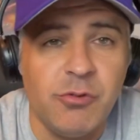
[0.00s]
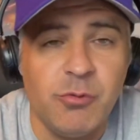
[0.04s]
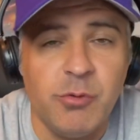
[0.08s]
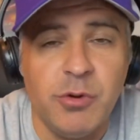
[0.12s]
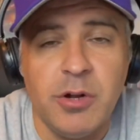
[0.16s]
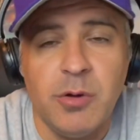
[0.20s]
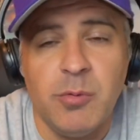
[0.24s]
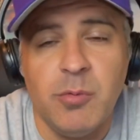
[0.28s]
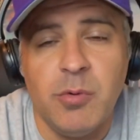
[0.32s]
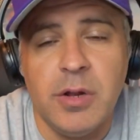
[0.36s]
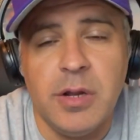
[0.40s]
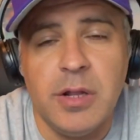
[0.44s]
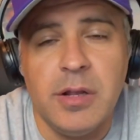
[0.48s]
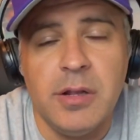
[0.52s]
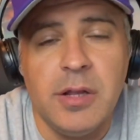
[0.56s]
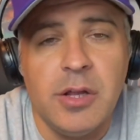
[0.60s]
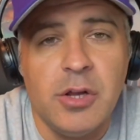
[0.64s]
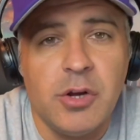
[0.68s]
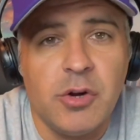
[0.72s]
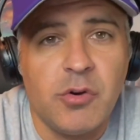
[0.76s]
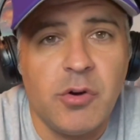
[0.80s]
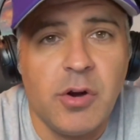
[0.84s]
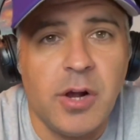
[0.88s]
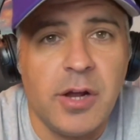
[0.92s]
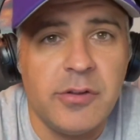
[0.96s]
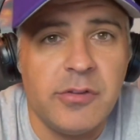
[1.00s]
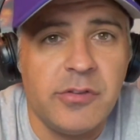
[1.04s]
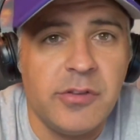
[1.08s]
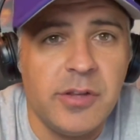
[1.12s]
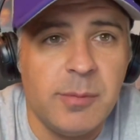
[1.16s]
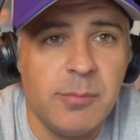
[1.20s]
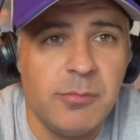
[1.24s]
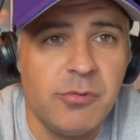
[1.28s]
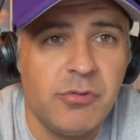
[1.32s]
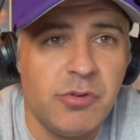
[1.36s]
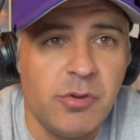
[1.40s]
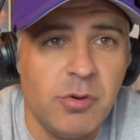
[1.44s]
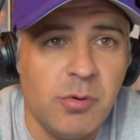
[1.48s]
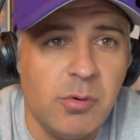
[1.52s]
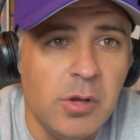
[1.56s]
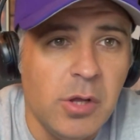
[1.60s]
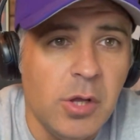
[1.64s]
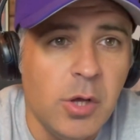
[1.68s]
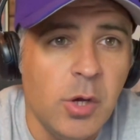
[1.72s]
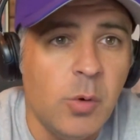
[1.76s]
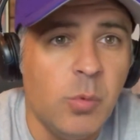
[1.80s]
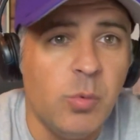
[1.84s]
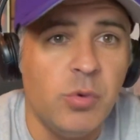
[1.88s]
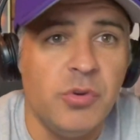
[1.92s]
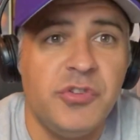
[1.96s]
We don't want to cross them. So
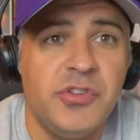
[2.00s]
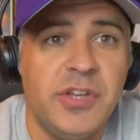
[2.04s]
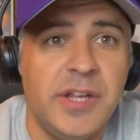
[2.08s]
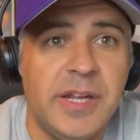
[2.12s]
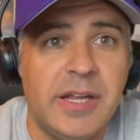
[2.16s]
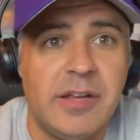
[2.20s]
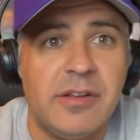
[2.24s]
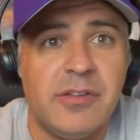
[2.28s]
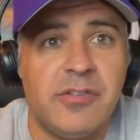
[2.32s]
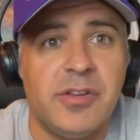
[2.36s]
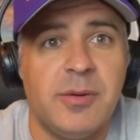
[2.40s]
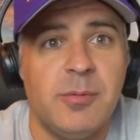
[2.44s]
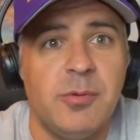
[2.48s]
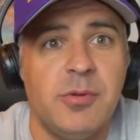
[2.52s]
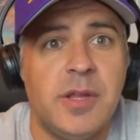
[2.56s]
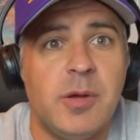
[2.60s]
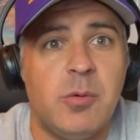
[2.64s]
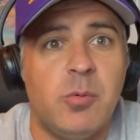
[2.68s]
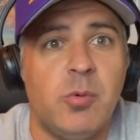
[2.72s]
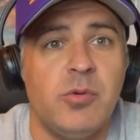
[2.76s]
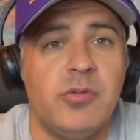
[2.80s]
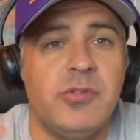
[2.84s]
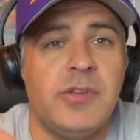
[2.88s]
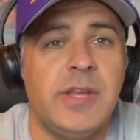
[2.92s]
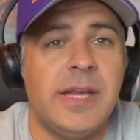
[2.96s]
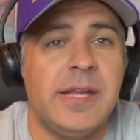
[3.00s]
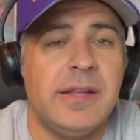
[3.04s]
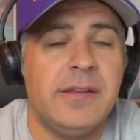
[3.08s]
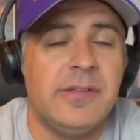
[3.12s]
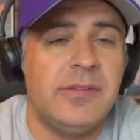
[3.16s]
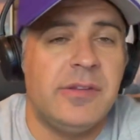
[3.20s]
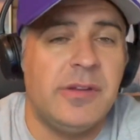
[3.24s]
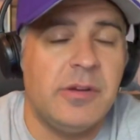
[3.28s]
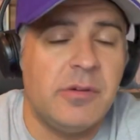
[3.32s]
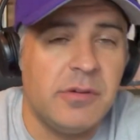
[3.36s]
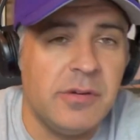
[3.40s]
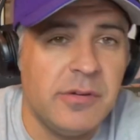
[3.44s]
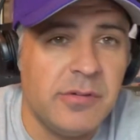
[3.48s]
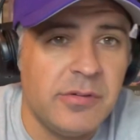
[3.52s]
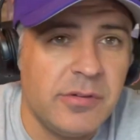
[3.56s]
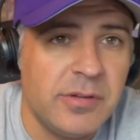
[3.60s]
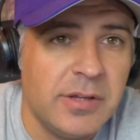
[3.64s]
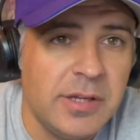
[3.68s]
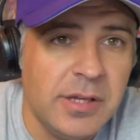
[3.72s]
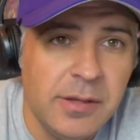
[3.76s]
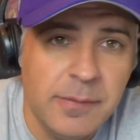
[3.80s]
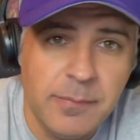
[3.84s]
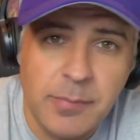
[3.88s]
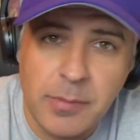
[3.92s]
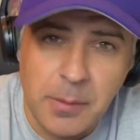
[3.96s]
we'll send out someone that won't take it
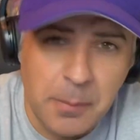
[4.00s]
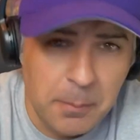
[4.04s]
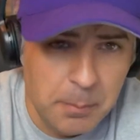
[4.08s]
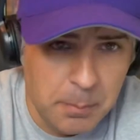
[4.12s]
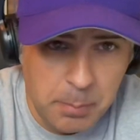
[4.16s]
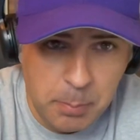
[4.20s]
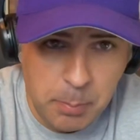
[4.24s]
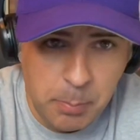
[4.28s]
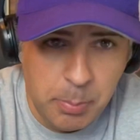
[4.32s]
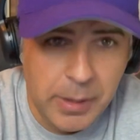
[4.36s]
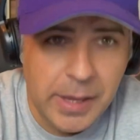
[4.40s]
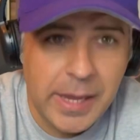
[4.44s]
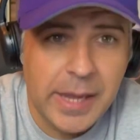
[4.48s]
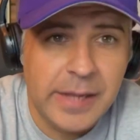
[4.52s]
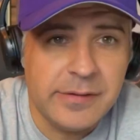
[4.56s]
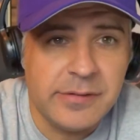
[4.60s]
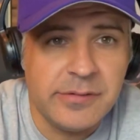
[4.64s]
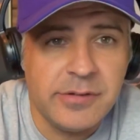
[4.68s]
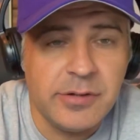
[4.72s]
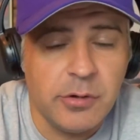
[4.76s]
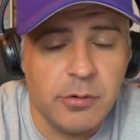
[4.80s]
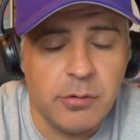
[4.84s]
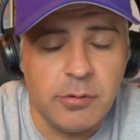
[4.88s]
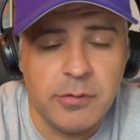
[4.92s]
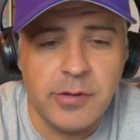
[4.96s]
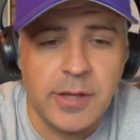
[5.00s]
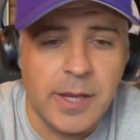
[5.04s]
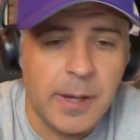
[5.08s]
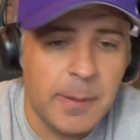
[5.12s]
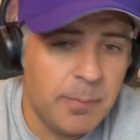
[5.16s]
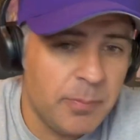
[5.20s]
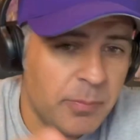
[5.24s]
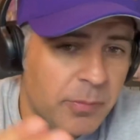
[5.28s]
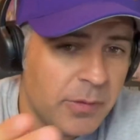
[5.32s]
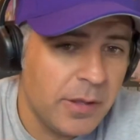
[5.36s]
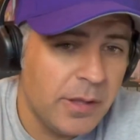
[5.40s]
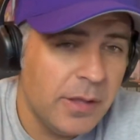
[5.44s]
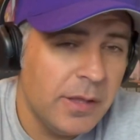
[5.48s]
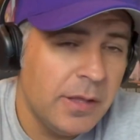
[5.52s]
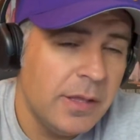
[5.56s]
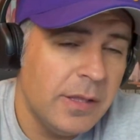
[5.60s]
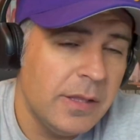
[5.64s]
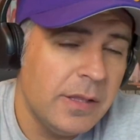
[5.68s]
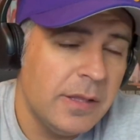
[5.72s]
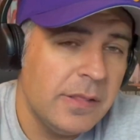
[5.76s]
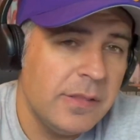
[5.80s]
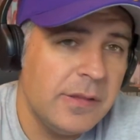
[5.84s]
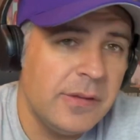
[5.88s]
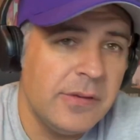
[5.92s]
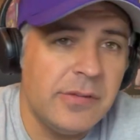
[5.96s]
seriously. Bad stereotype.
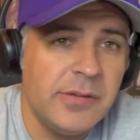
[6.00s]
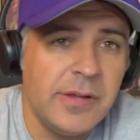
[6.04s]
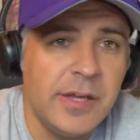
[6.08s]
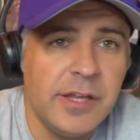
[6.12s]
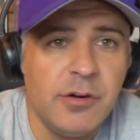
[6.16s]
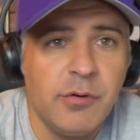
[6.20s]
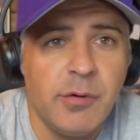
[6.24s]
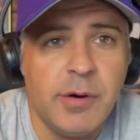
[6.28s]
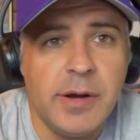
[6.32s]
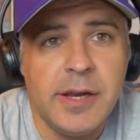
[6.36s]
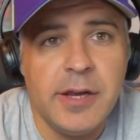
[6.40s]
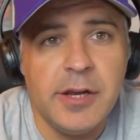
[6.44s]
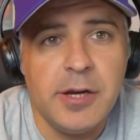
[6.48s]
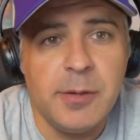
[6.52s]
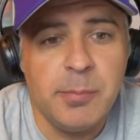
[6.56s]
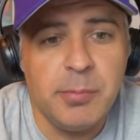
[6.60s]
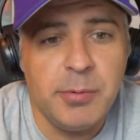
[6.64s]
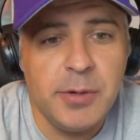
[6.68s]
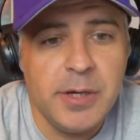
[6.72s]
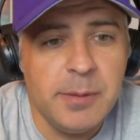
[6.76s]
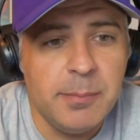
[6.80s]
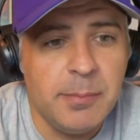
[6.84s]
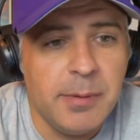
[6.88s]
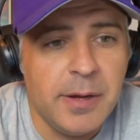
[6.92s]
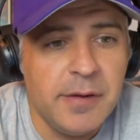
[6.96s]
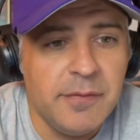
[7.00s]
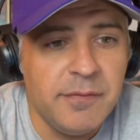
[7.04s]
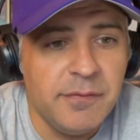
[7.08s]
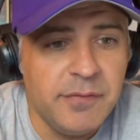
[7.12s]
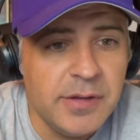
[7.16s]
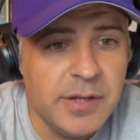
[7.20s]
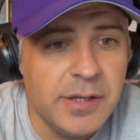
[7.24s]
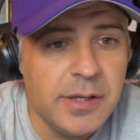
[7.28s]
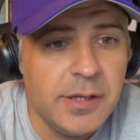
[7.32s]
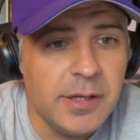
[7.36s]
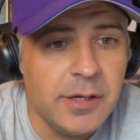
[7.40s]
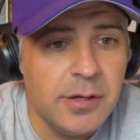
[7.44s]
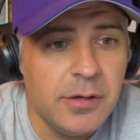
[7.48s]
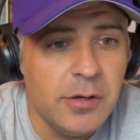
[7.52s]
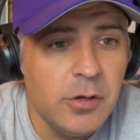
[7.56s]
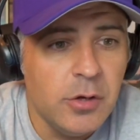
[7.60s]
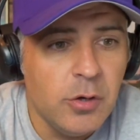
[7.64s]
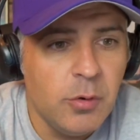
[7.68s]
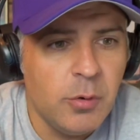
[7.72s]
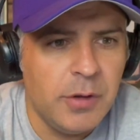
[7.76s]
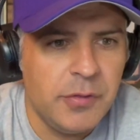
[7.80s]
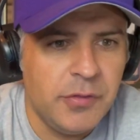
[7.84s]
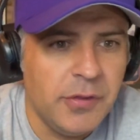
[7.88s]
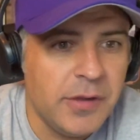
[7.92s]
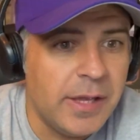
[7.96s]
This lady right here, played by Vidya,
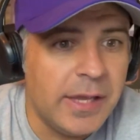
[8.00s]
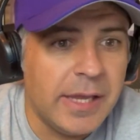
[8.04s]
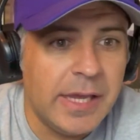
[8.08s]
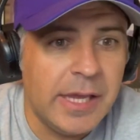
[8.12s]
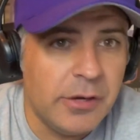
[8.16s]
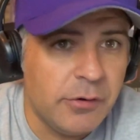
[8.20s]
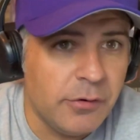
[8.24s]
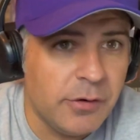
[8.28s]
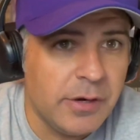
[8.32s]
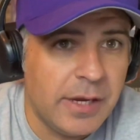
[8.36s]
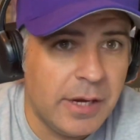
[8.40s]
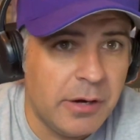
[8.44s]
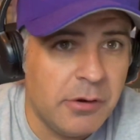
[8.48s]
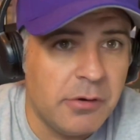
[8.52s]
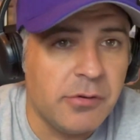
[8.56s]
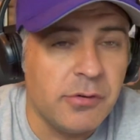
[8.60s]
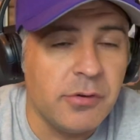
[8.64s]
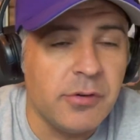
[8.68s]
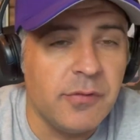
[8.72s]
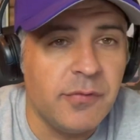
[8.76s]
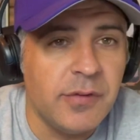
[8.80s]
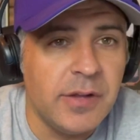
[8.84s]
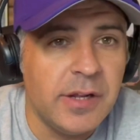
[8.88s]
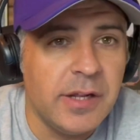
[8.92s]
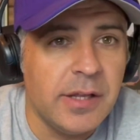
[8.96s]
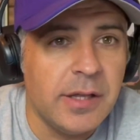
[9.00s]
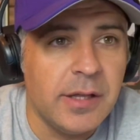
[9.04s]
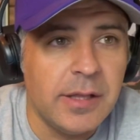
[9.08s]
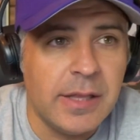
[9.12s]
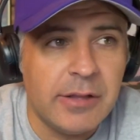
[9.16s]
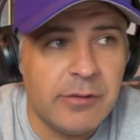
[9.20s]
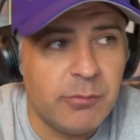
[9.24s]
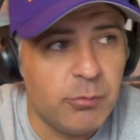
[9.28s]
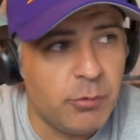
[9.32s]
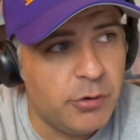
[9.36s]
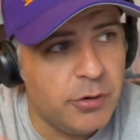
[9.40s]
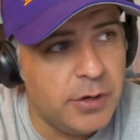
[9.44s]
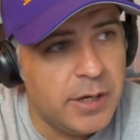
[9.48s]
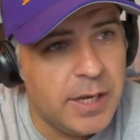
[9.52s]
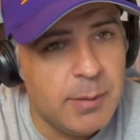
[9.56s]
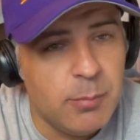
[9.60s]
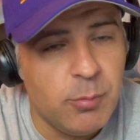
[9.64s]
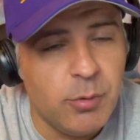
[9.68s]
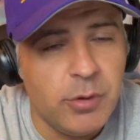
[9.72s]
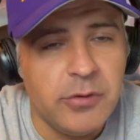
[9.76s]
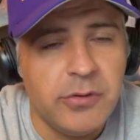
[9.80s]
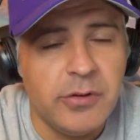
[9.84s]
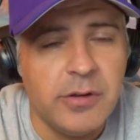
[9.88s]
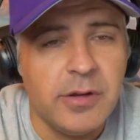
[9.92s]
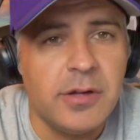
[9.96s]
who I think, again, her character's Vidya. That's what her name
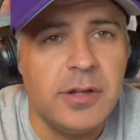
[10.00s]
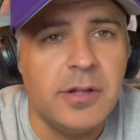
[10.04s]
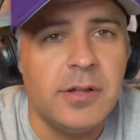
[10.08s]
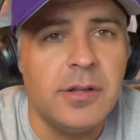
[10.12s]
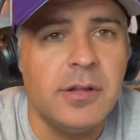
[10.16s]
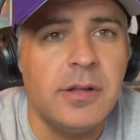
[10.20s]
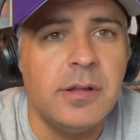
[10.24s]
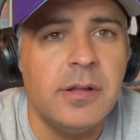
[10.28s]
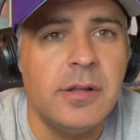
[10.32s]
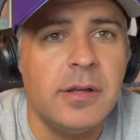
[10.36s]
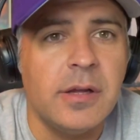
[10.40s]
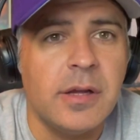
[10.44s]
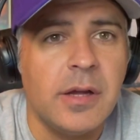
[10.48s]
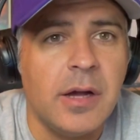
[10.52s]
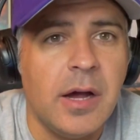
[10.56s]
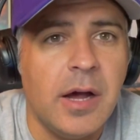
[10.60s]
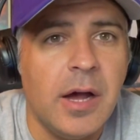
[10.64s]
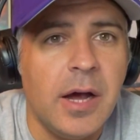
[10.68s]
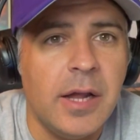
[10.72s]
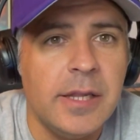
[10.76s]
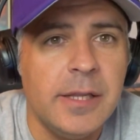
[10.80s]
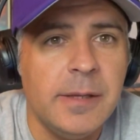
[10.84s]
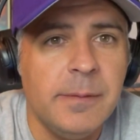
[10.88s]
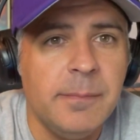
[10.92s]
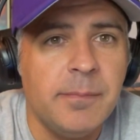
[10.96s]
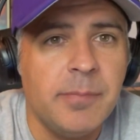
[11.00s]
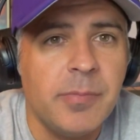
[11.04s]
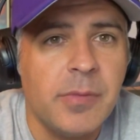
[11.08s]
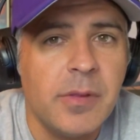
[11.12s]
was in Kahani.